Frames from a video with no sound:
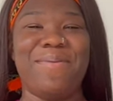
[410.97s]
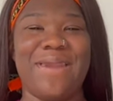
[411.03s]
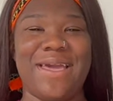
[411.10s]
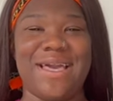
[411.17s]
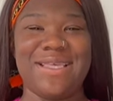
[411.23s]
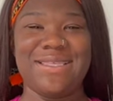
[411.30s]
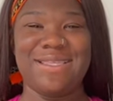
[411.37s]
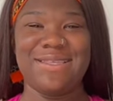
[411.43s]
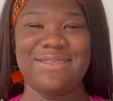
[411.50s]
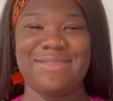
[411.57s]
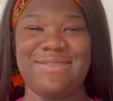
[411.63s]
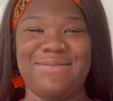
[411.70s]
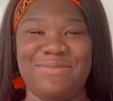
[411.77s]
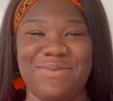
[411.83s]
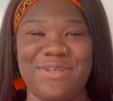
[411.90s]
but I guess
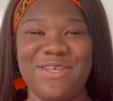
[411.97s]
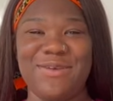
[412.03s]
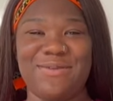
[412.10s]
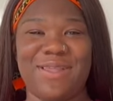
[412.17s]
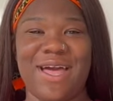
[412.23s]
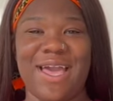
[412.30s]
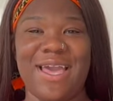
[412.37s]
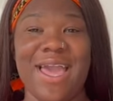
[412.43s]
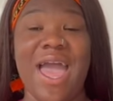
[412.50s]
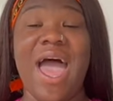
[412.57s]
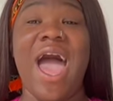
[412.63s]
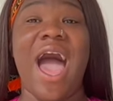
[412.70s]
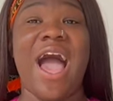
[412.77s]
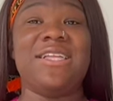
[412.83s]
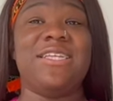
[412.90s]
it's what you like.
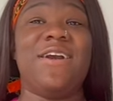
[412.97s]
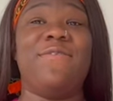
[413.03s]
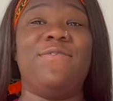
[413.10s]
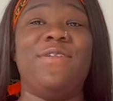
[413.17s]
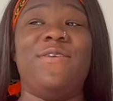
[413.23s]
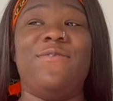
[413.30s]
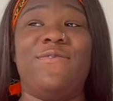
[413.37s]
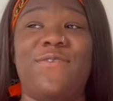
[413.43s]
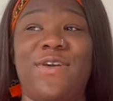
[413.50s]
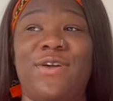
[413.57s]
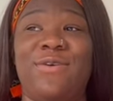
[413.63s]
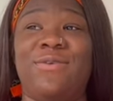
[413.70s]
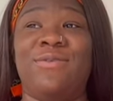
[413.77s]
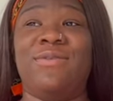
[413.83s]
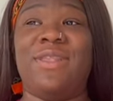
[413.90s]
I definitely
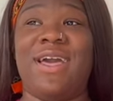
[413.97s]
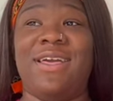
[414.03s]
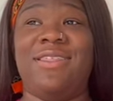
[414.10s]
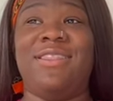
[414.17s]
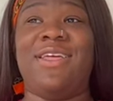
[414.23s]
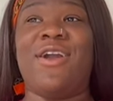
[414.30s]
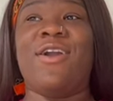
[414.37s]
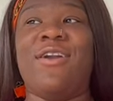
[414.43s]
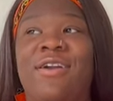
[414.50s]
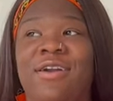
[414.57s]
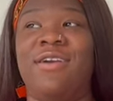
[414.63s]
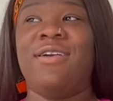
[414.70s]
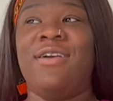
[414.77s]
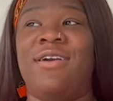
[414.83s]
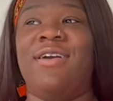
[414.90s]
feel like they're,
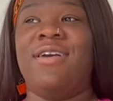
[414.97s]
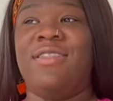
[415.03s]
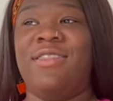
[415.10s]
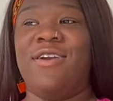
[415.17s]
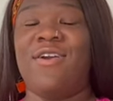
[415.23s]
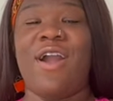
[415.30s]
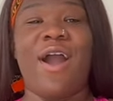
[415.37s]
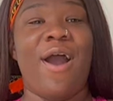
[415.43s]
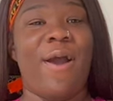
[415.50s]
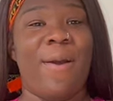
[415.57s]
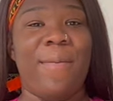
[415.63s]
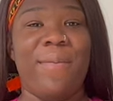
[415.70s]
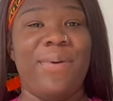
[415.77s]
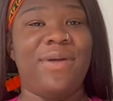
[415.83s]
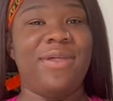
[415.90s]
they're
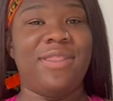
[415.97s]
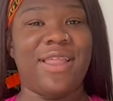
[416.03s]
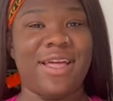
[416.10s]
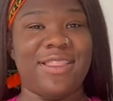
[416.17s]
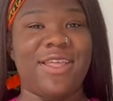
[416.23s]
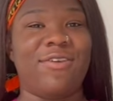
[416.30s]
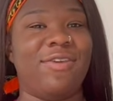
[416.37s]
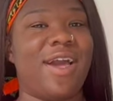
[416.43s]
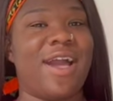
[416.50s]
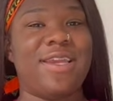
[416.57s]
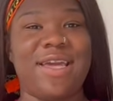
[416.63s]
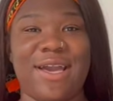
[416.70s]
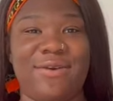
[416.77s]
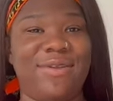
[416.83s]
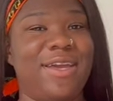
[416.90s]
up, like they're not
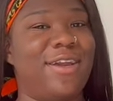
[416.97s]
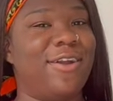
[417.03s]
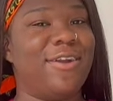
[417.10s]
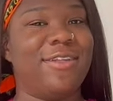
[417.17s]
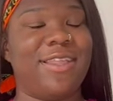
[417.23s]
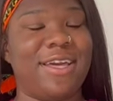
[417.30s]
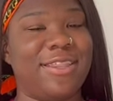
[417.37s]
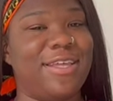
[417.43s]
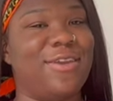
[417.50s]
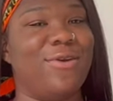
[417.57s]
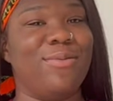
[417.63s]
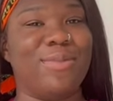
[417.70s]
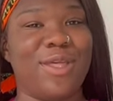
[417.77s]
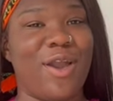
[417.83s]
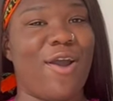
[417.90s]
down here like they
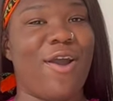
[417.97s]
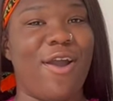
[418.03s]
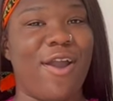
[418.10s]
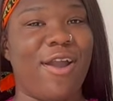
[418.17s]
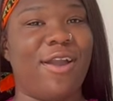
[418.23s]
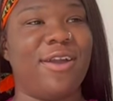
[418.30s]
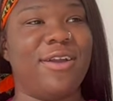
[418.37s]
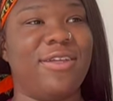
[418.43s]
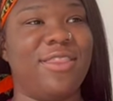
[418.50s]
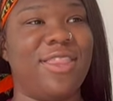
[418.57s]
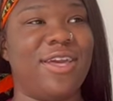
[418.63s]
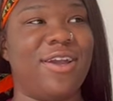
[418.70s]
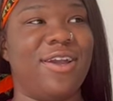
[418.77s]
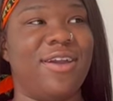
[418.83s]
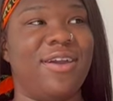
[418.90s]
normally are.
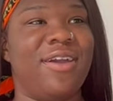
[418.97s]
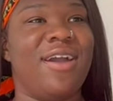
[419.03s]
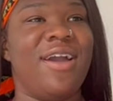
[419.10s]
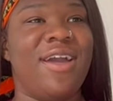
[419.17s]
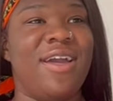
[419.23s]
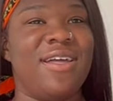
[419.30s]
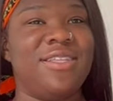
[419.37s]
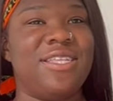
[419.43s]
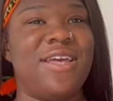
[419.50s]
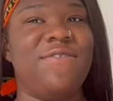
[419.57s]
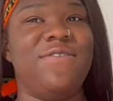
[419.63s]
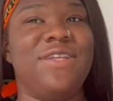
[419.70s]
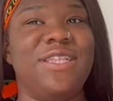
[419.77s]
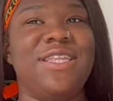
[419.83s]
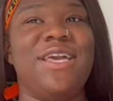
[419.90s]
They're
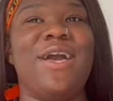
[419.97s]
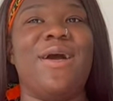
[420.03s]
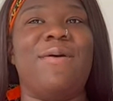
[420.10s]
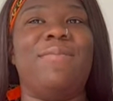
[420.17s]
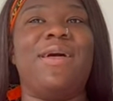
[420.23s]
definitely up